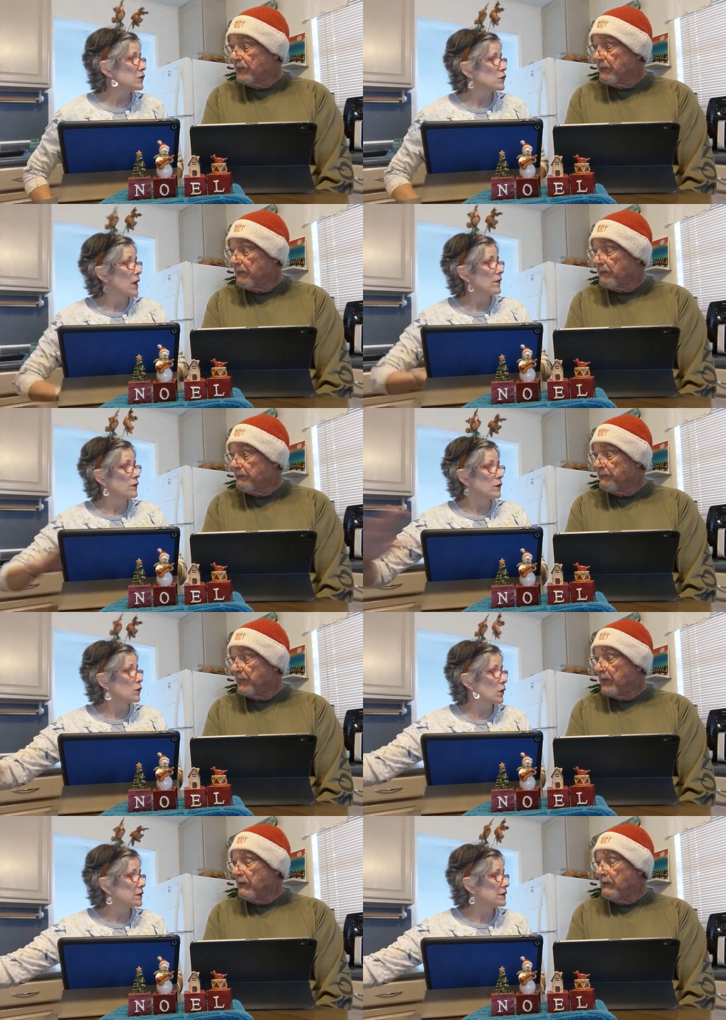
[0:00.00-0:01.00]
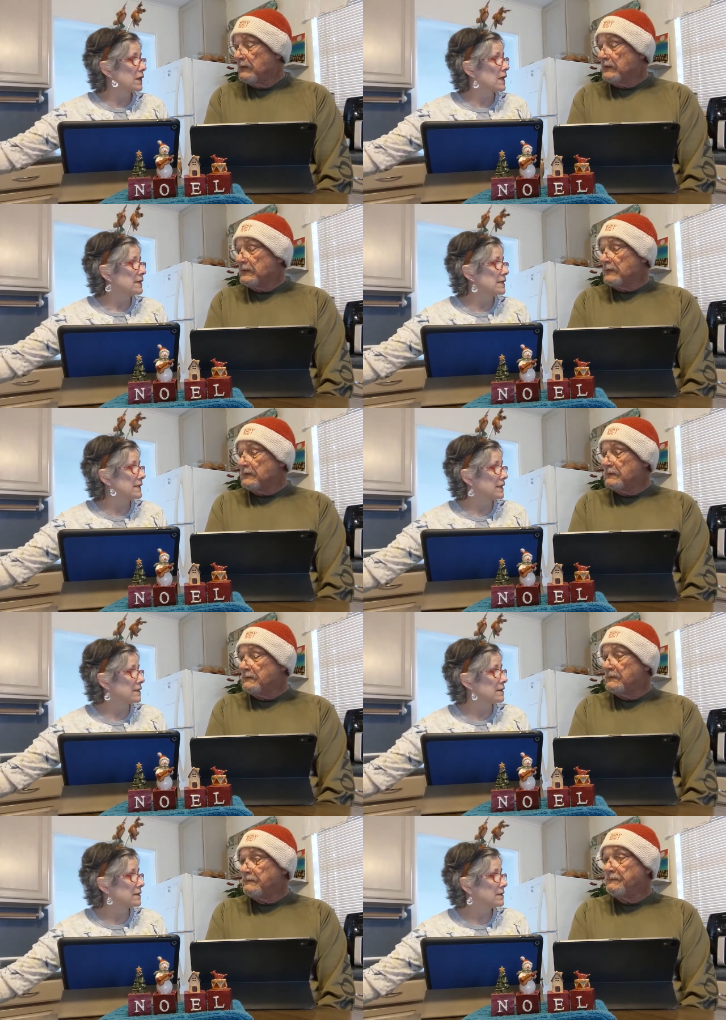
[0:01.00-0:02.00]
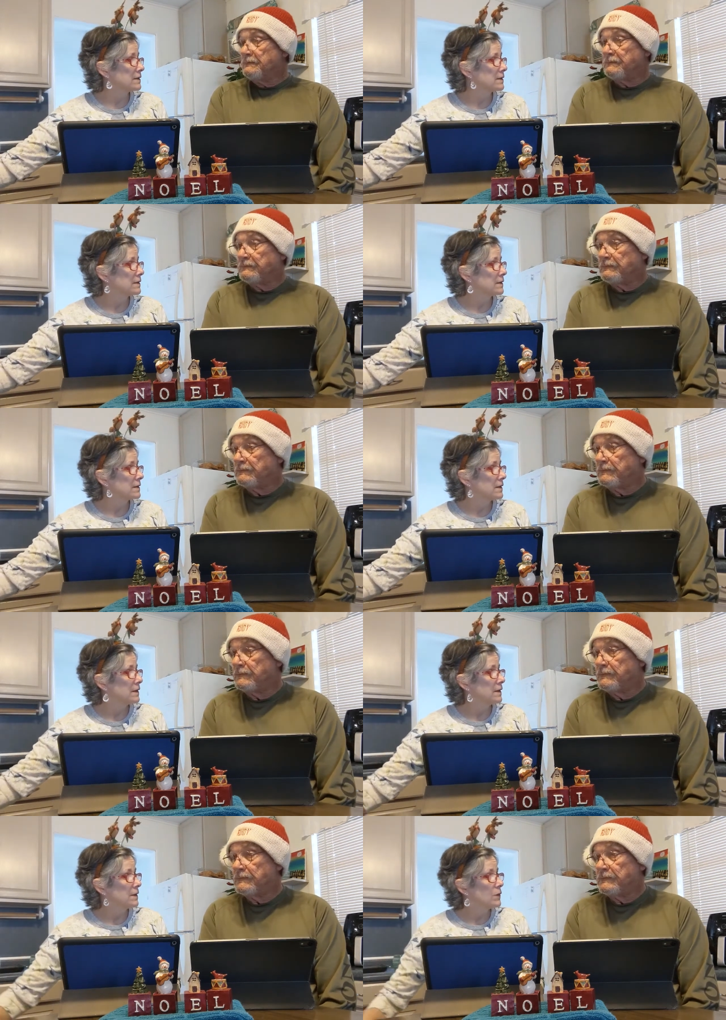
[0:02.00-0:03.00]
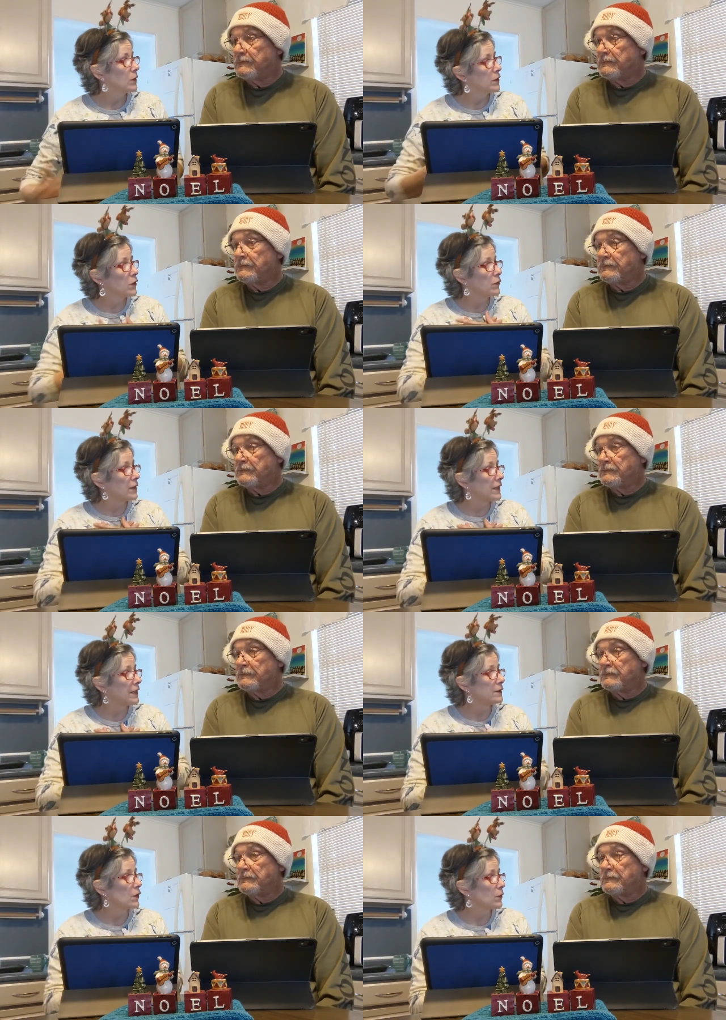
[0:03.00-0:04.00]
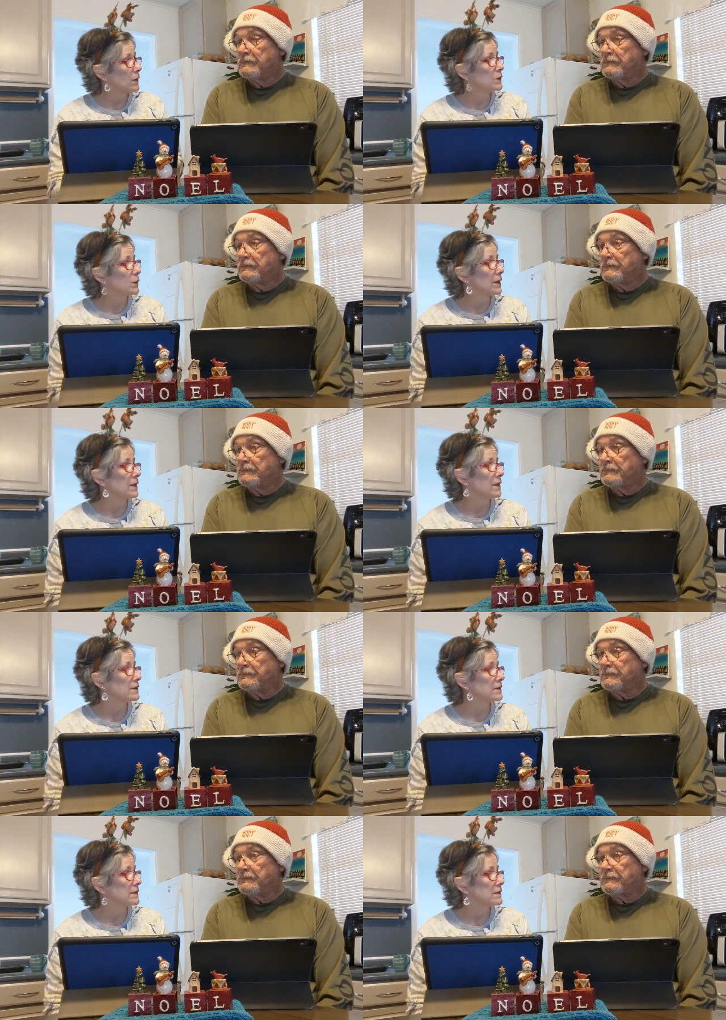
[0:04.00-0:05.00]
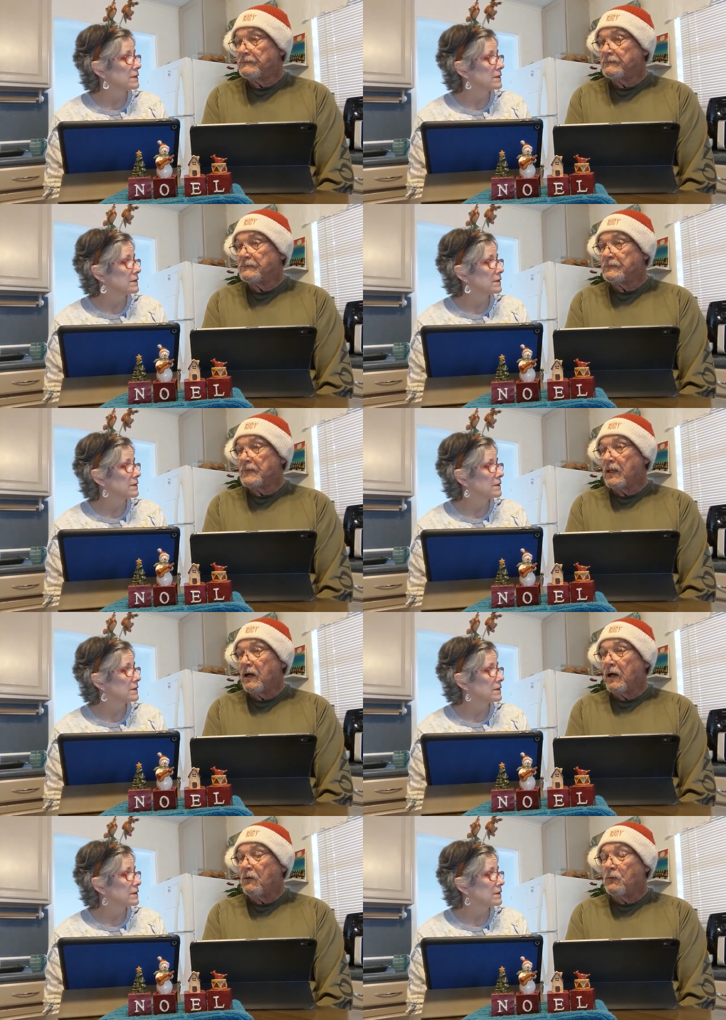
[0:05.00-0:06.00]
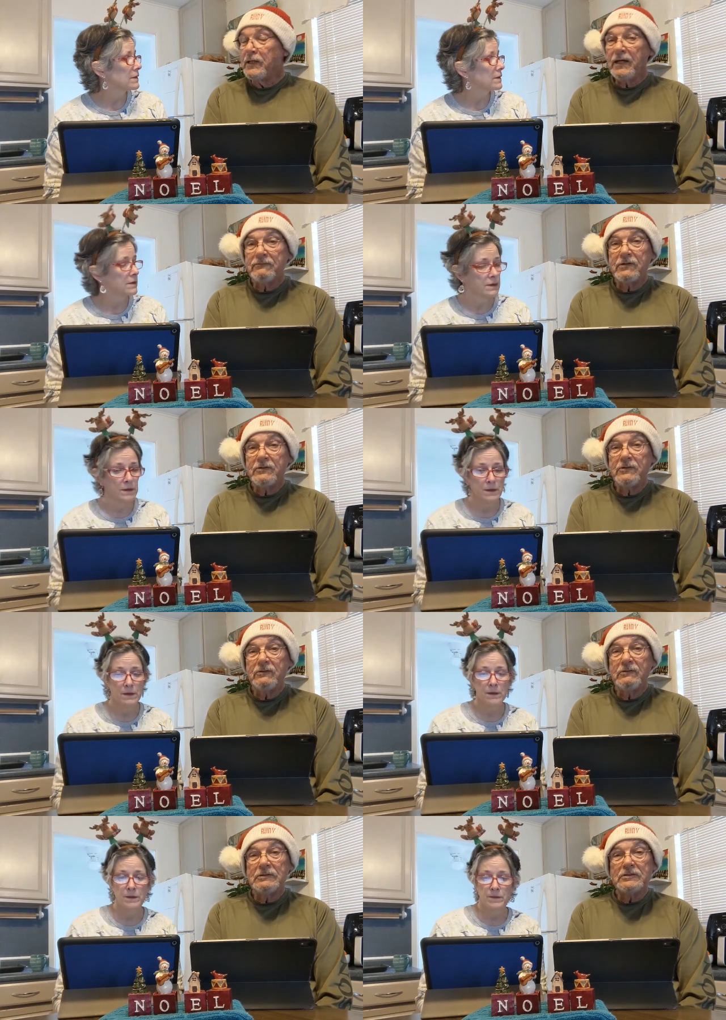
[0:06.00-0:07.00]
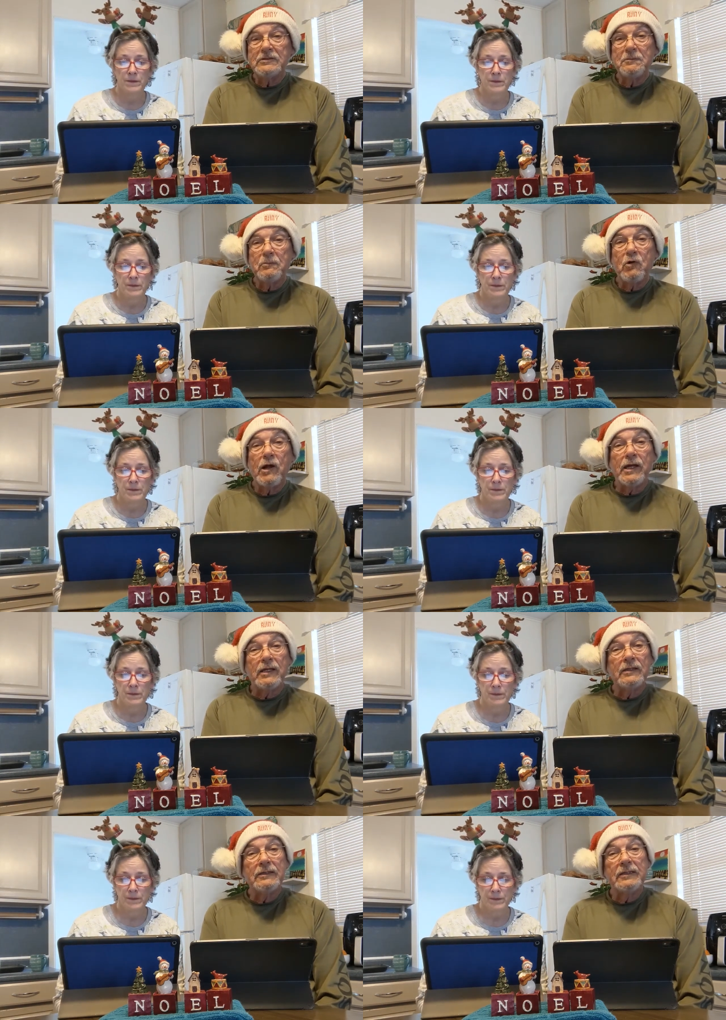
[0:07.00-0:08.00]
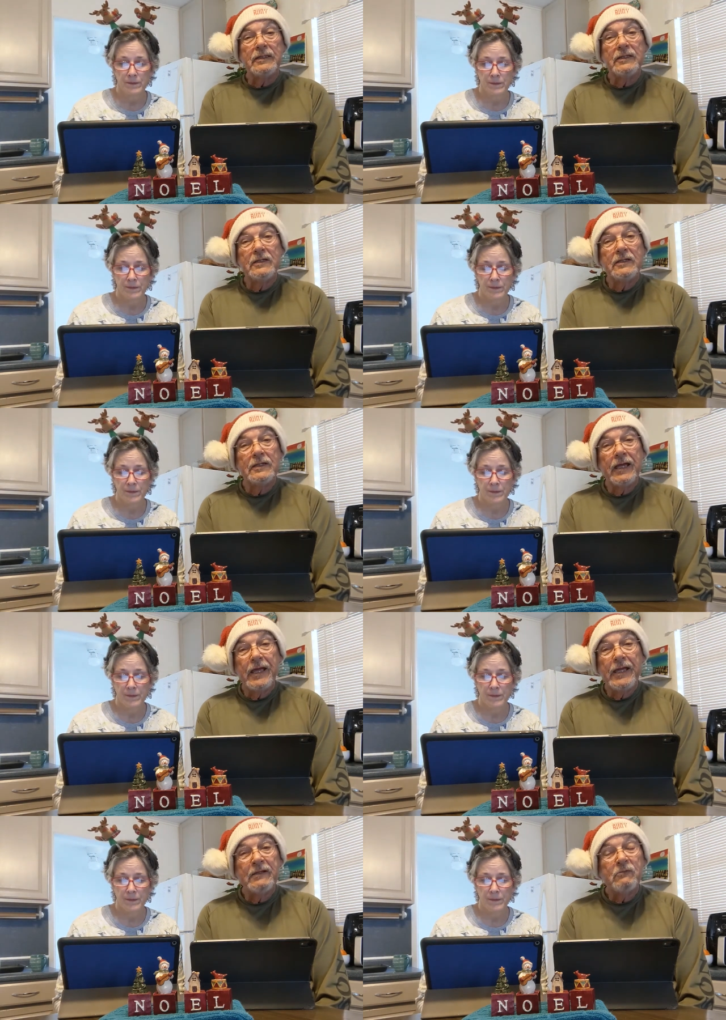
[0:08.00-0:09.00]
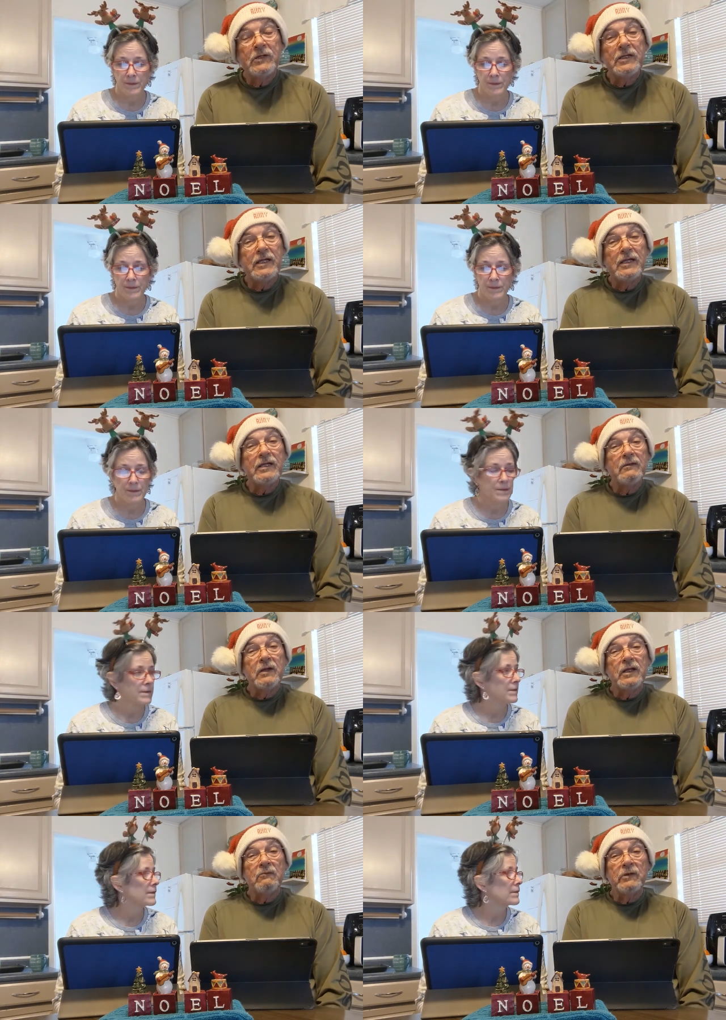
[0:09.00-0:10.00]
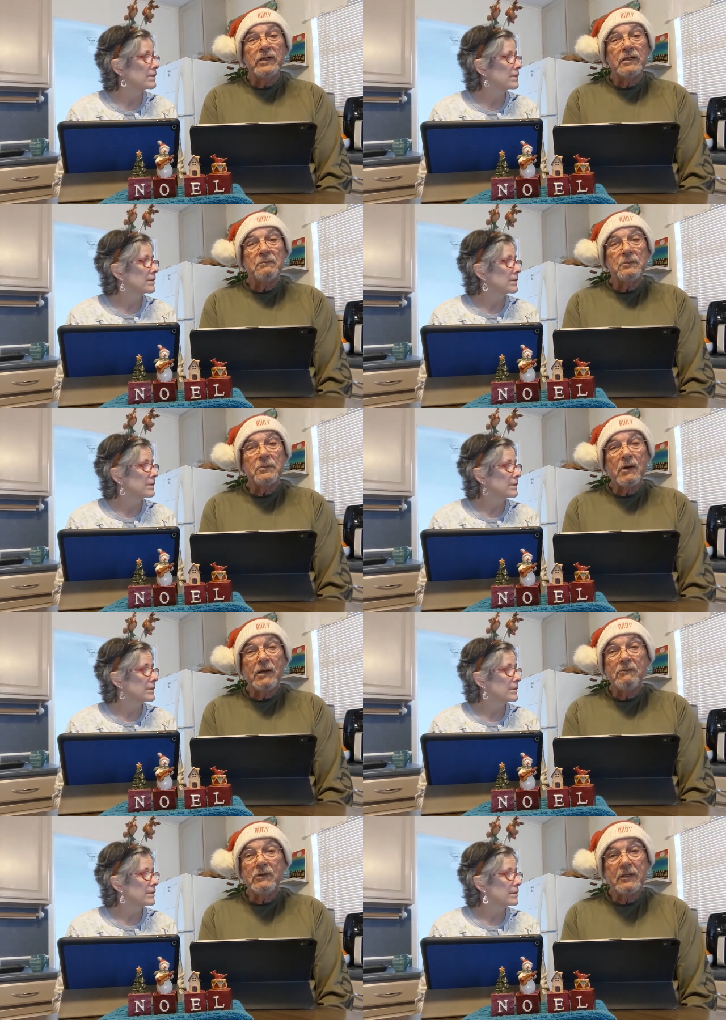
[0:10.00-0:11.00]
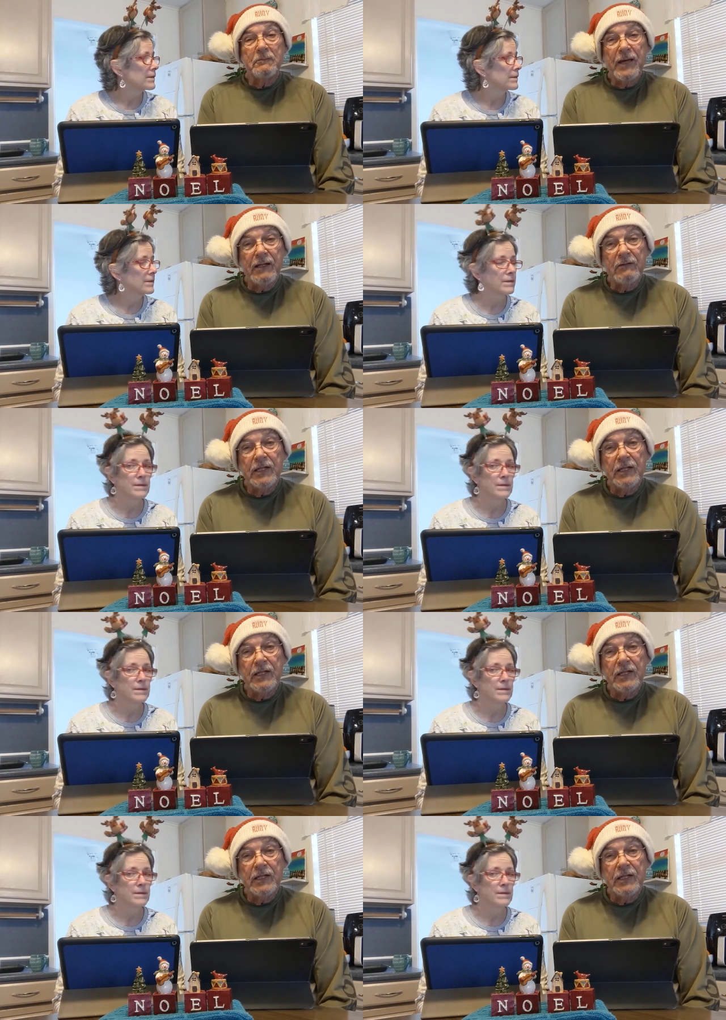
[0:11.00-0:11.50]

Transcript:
Speaker 1: to travel across a continent. We know that he's always with us.
Speaker 2: All we have to do is pray. And we and we can pray with the bowed